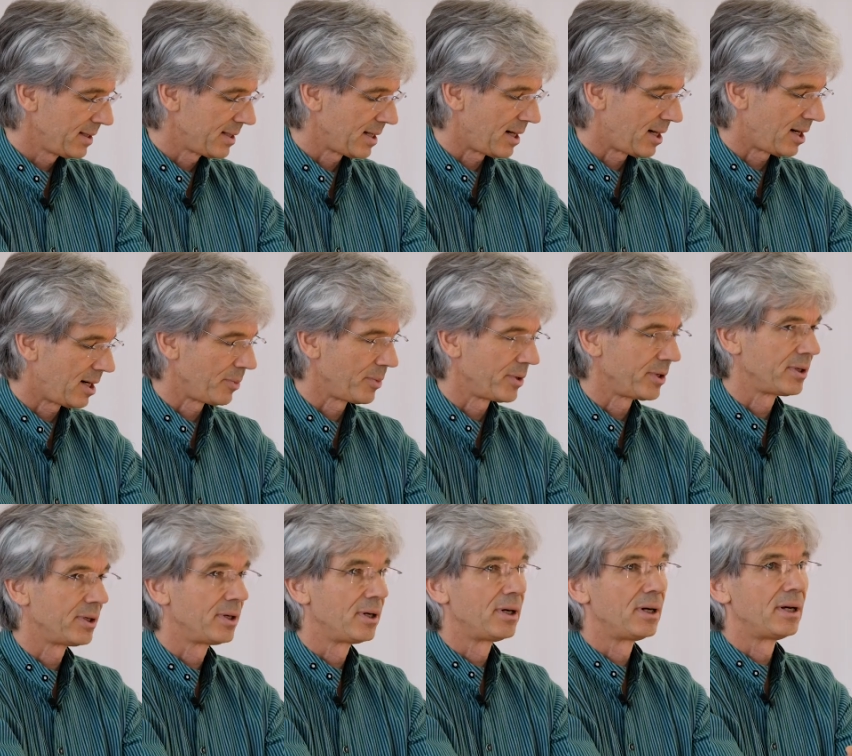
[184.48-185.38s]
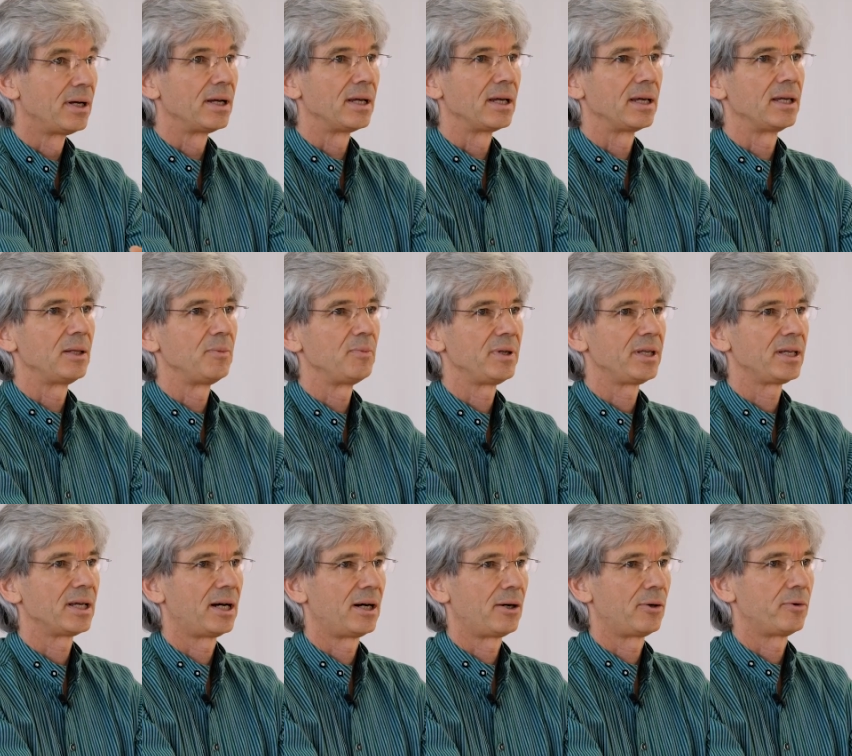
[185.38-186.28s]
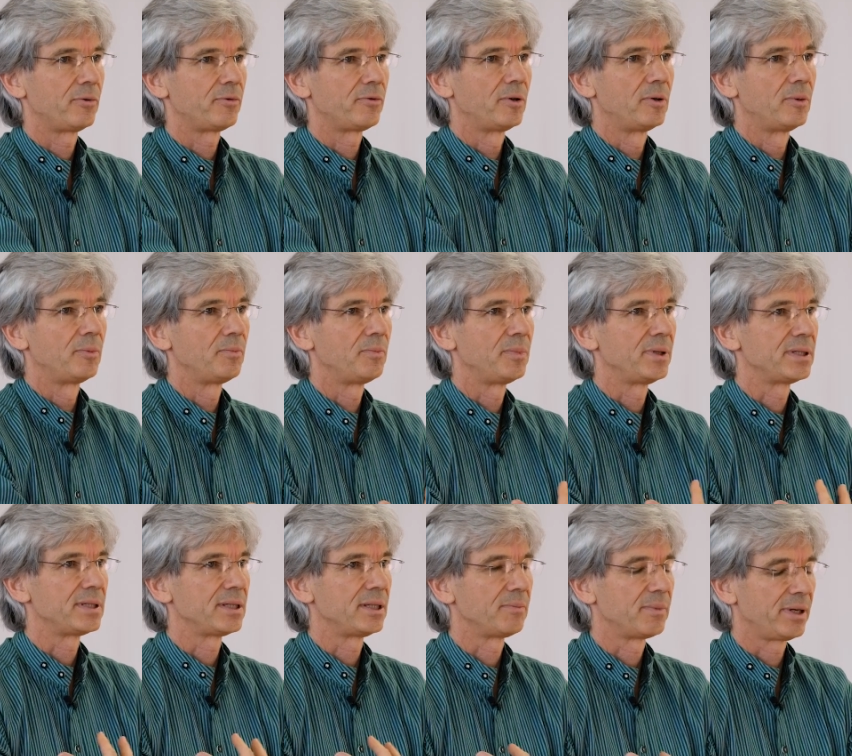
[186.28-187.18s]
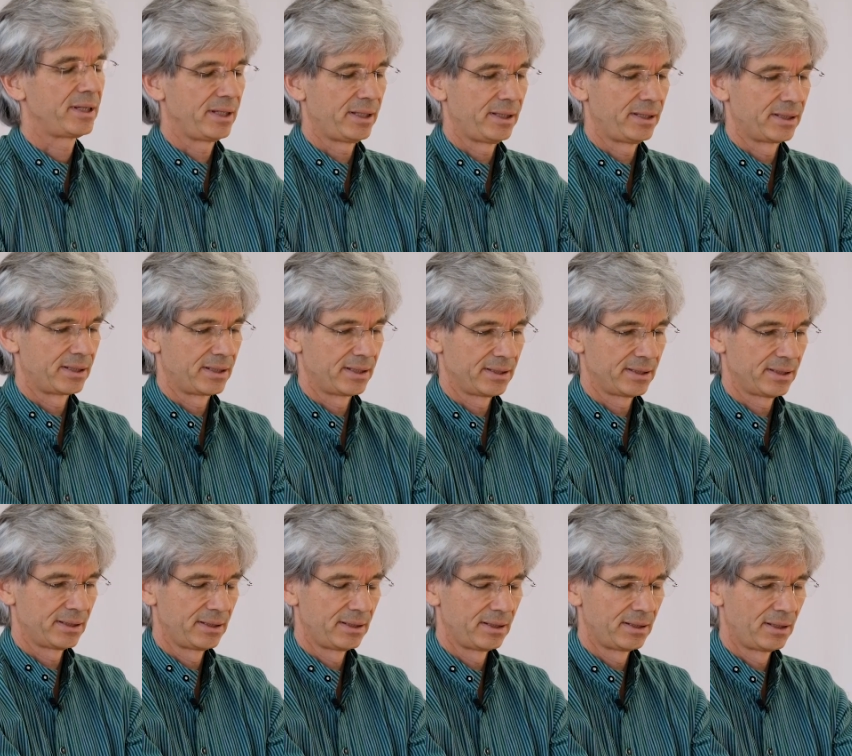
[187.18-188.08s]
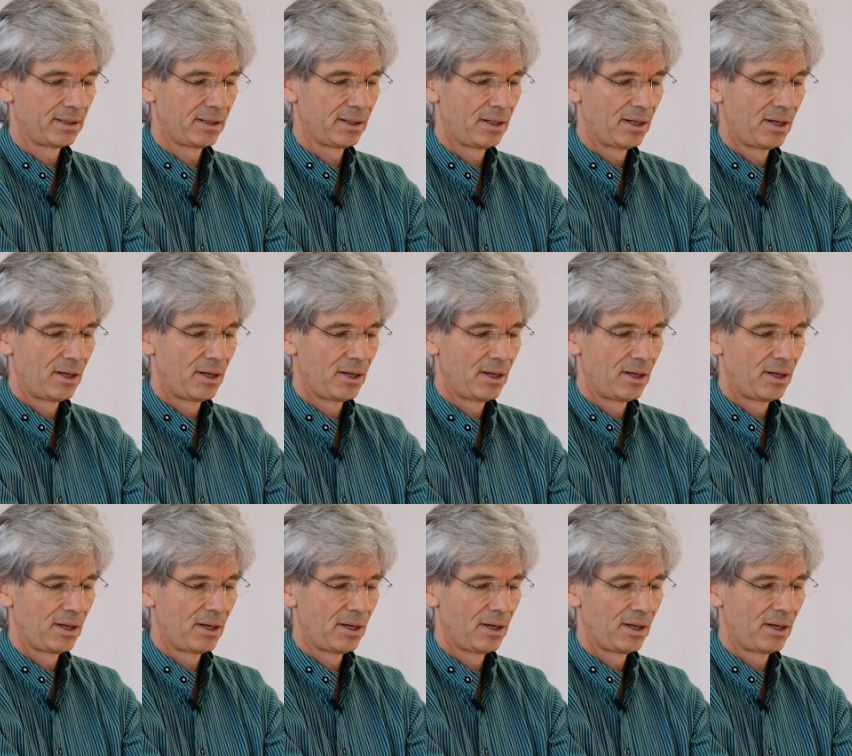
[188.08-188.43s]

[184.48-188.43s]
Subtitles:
up into myself with the sensitive side of my arms.